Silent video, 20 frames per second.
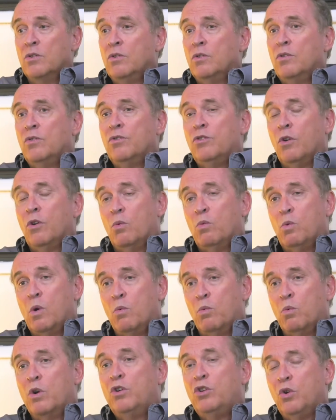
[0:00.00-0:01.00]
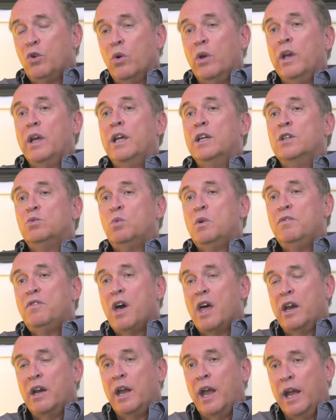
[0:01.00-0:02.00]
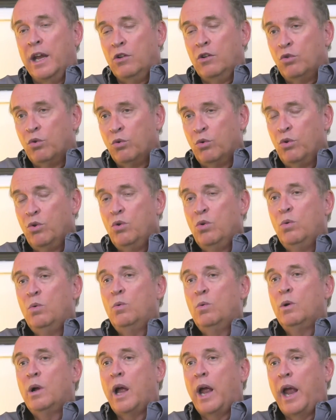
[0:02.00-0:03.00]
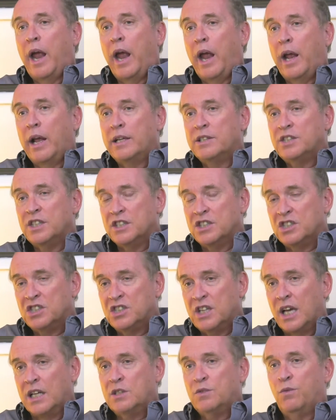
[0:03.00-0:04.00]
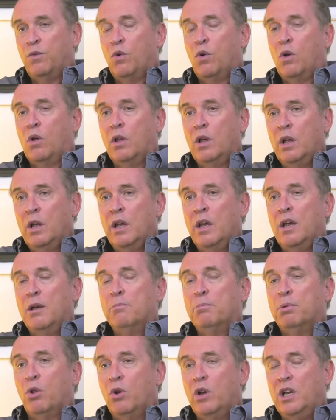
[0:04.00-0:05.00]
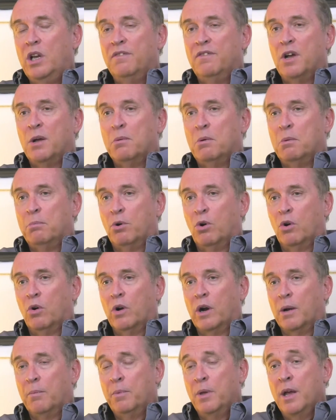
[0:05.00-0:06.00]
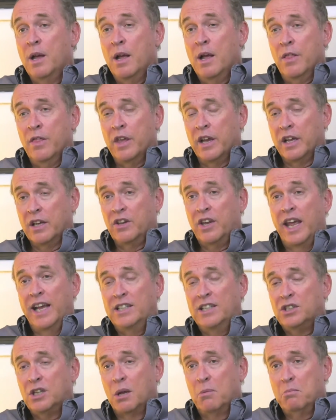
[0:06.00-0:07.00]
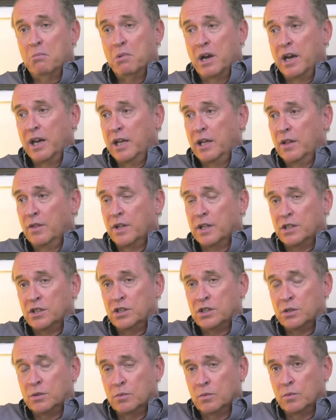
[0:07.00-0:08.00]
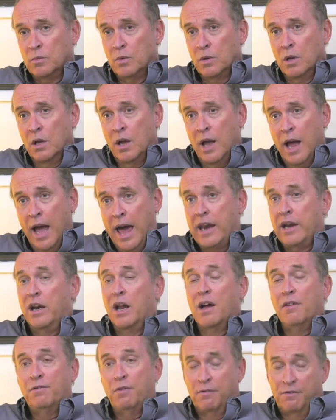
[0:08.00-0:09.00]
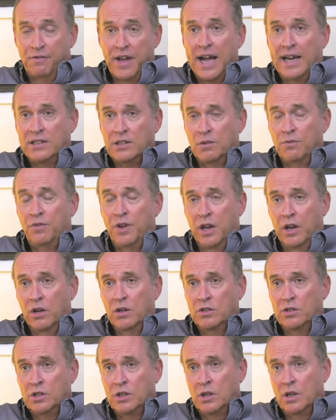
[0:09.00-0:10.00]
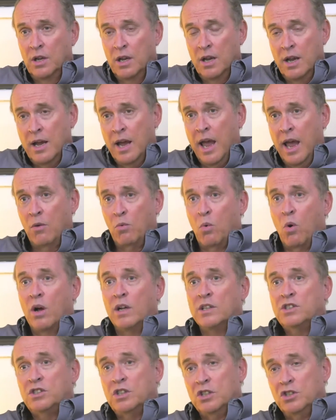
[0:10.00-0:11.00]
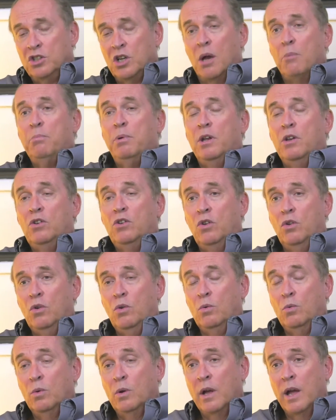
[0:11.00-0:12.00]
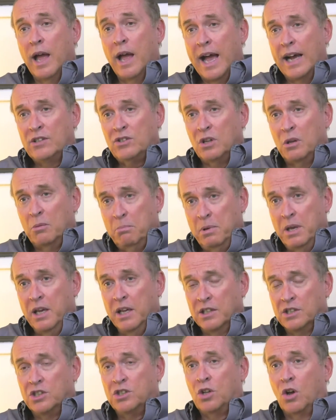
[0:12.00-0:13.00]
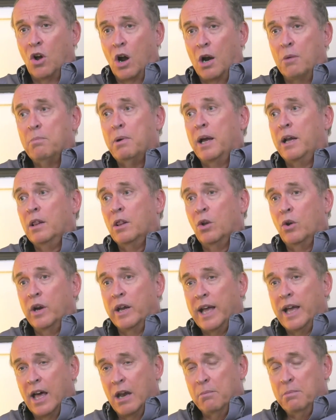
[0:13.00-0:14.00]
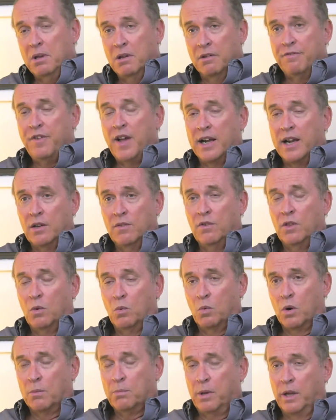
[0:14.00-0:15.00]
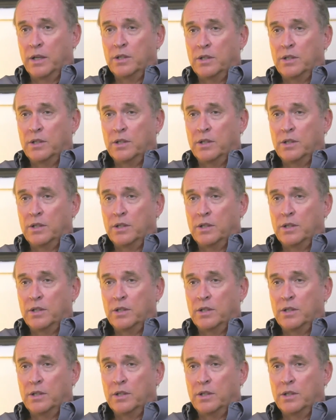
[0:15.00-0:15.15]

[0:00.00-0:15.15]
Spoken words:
So what we're doing is we've got a true, successful employee development program that can take somebody that's had enough of facts and figures and wants to jump into actually being a star by learning how to be effective in the workplace.